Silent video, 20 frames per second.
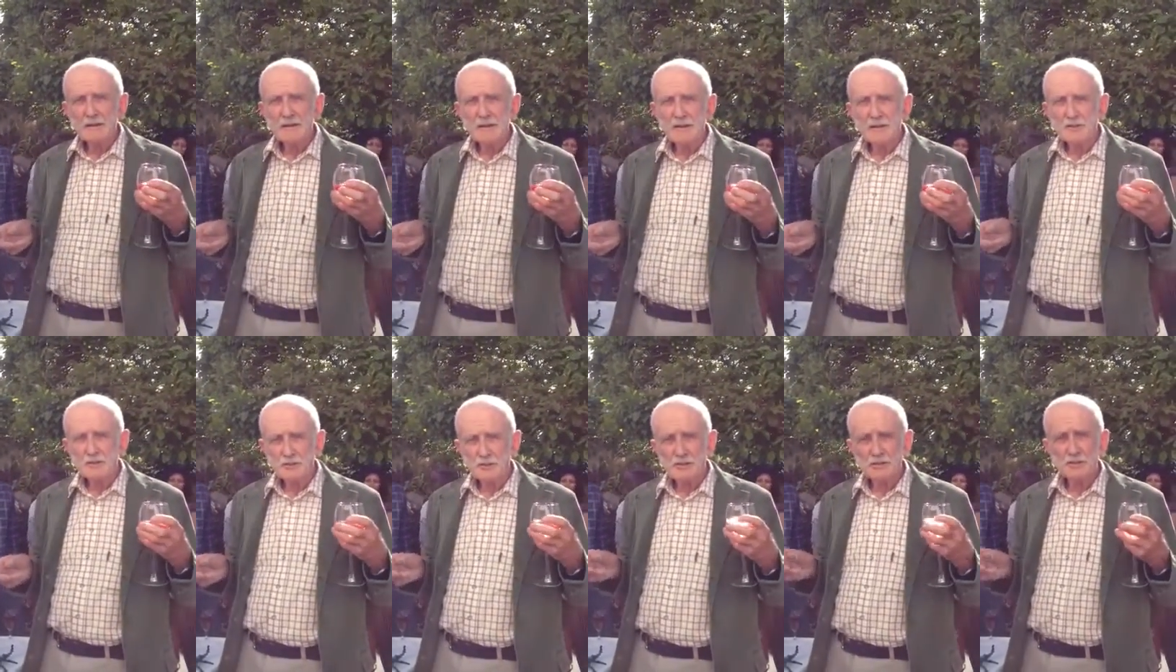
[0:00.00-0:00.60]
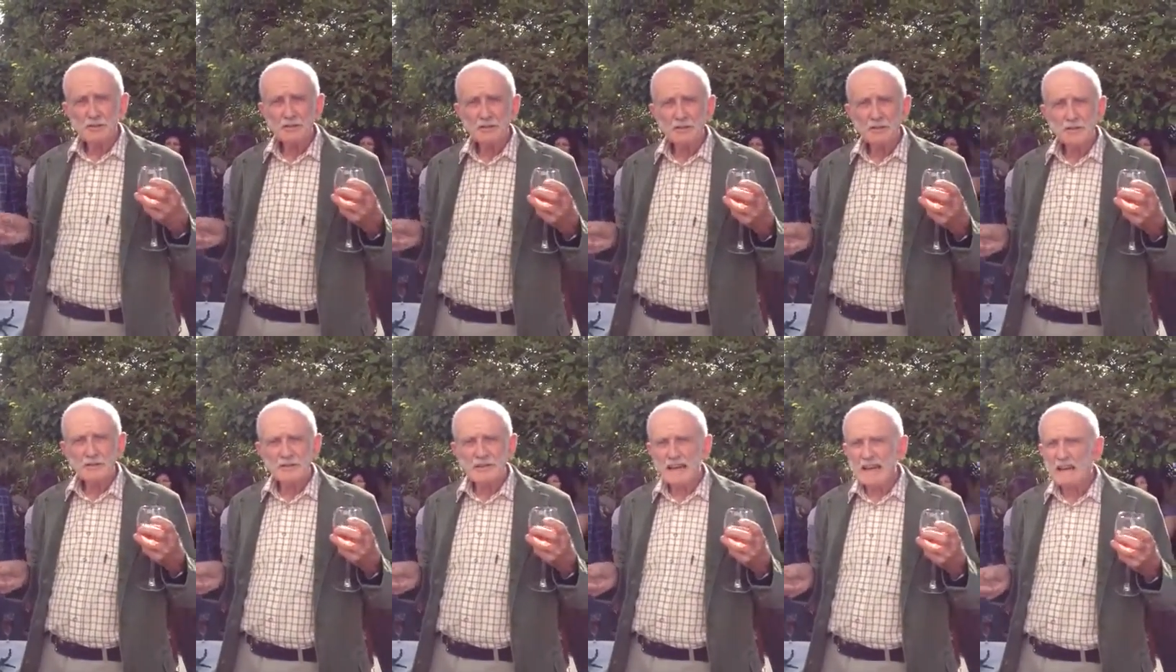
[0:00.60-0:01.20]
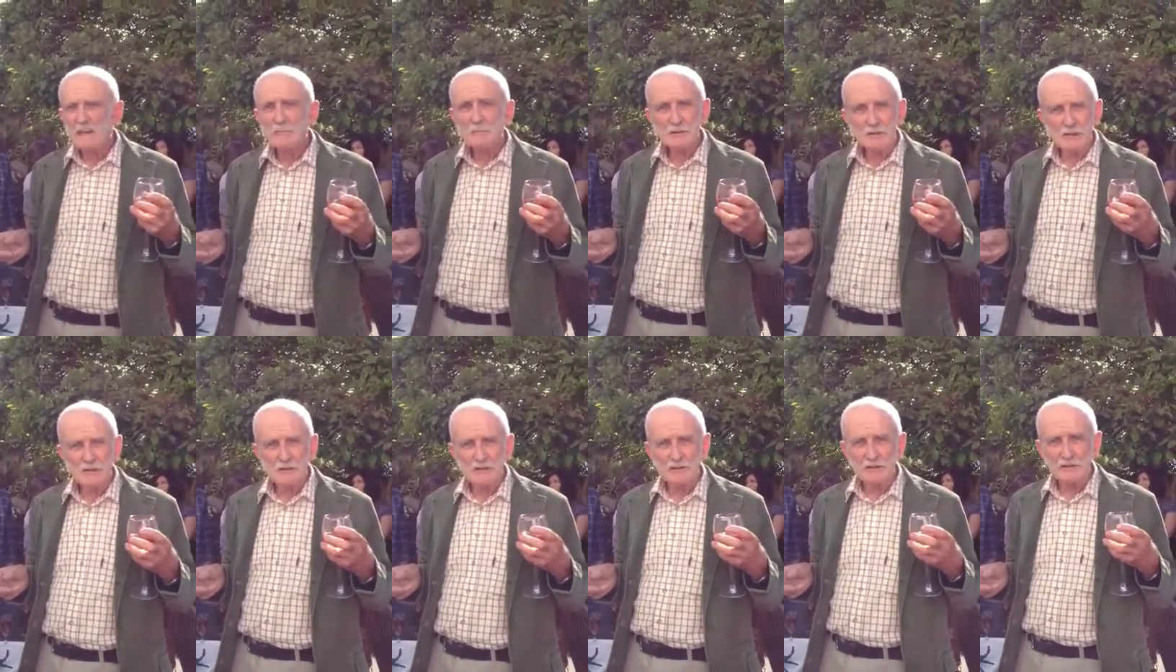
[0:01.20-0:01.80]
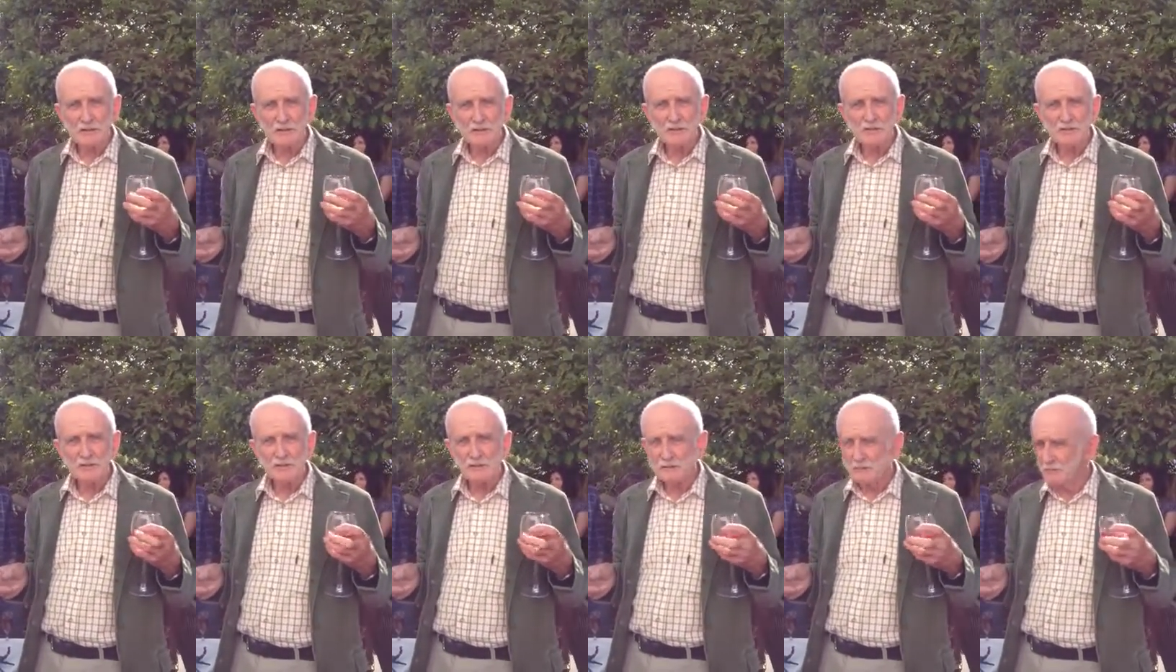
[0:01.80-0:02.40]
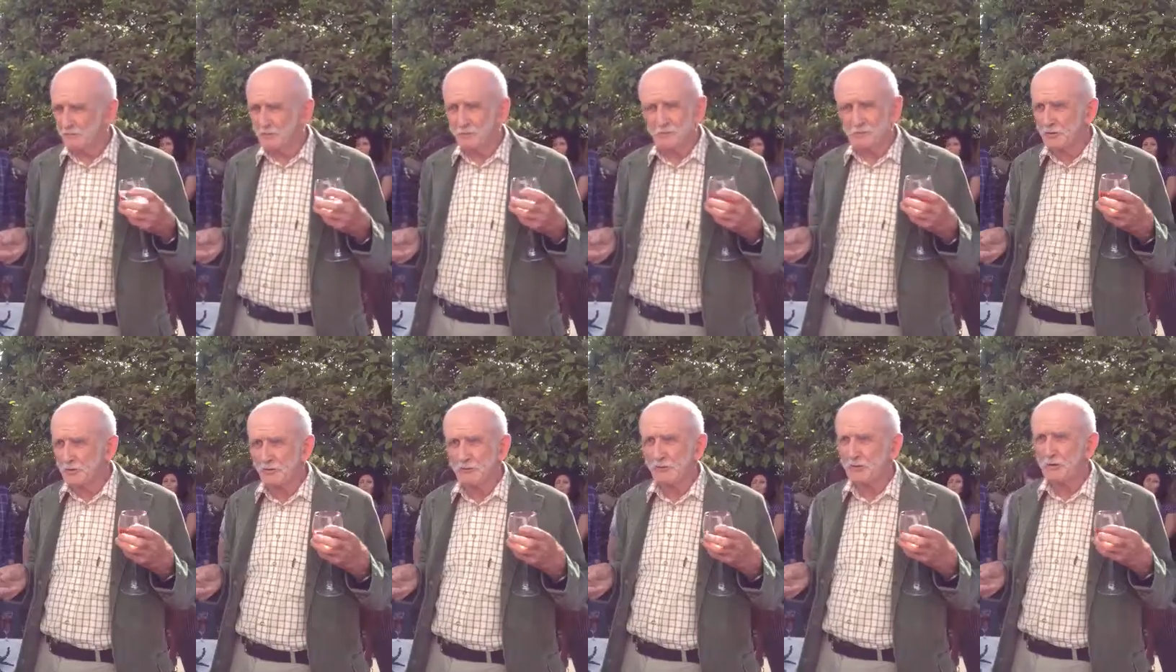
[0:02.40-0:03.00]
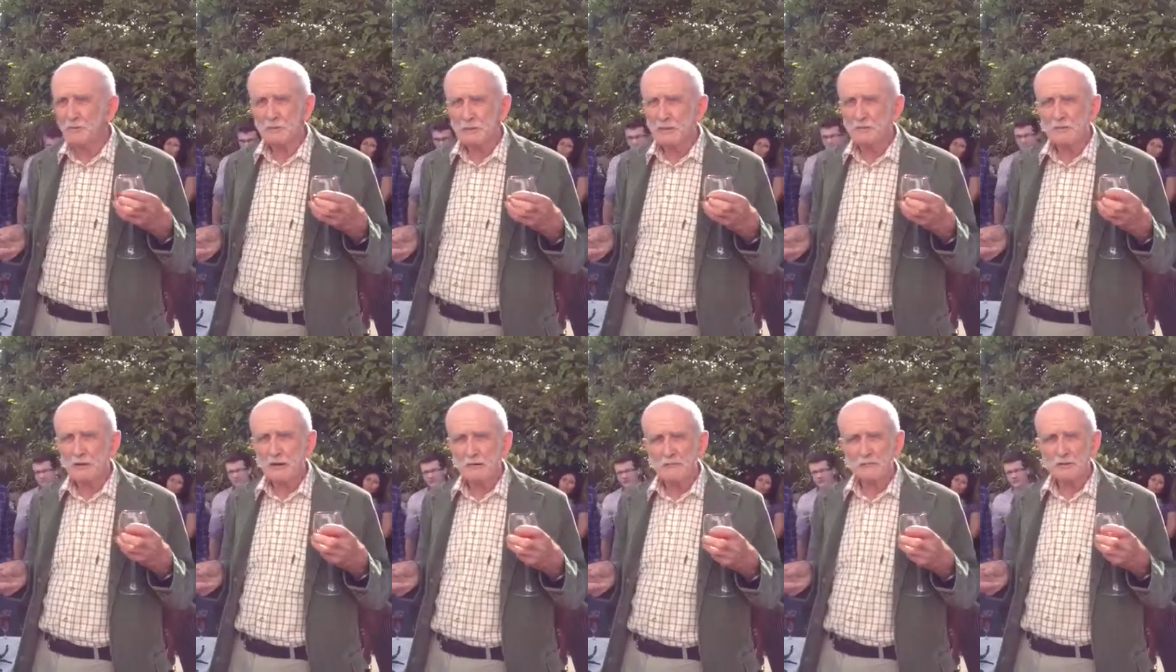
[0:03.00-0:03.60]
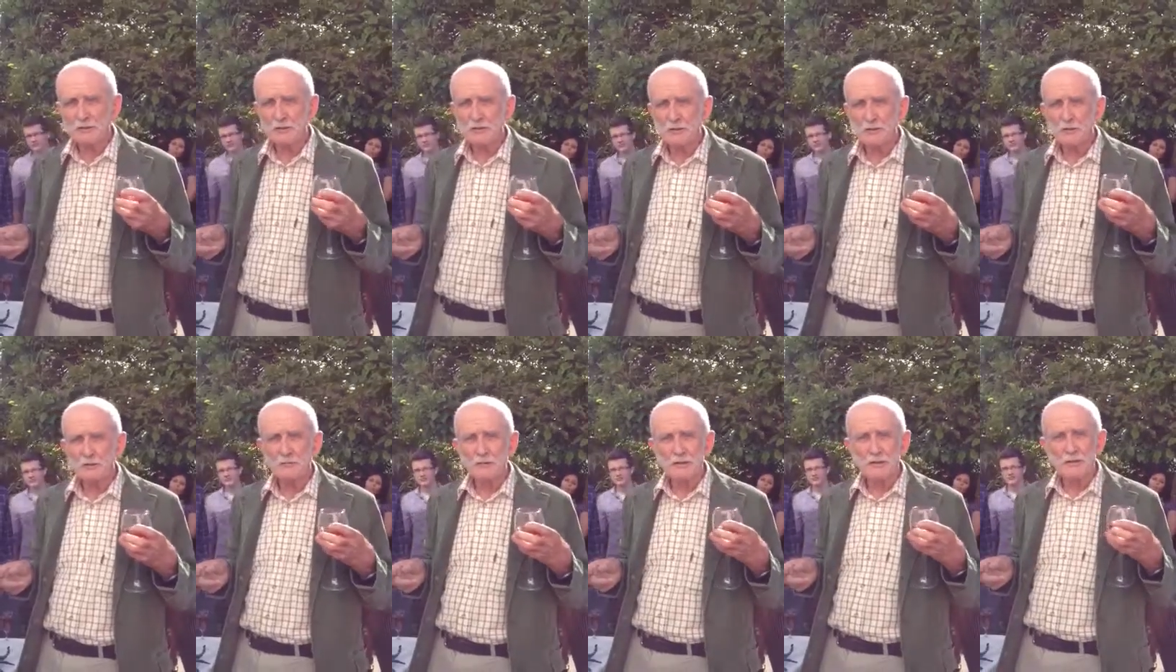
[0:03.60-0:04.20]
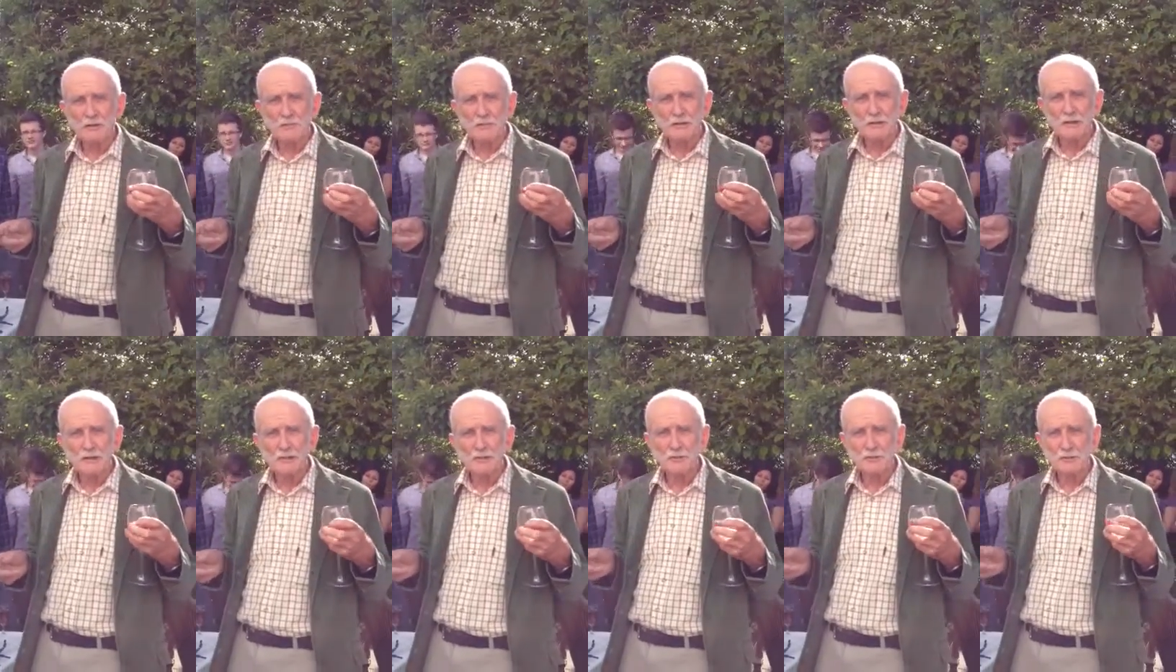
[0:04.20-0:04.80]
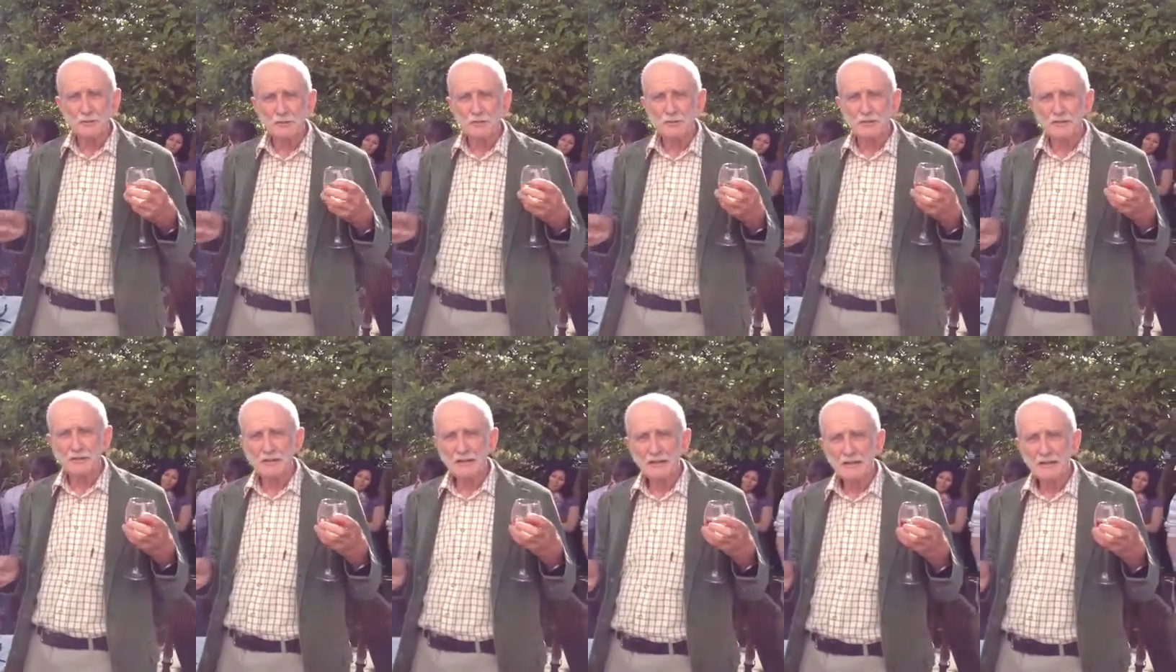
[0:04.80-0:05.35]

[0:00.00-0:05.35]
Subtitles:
and she's 10 minutes late, you don't want to be around to hear the recriminations.